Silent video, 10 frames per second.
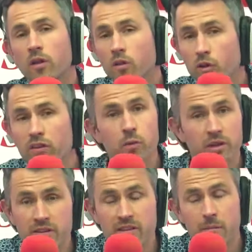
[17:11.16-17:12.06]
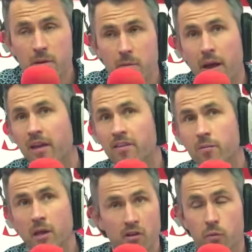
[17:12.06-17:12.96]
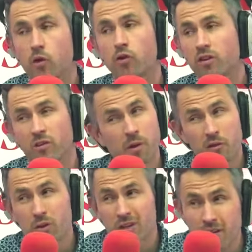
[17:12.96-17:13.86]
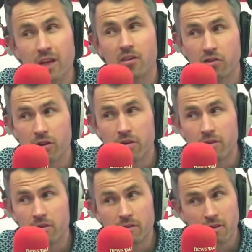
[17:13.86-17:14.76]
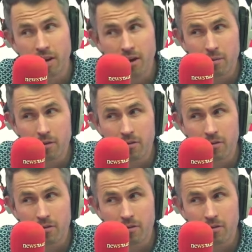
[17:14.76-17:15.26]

The reason we didn't send people back isn't because we couldn't, it's because we didn't need to. Is that the argument?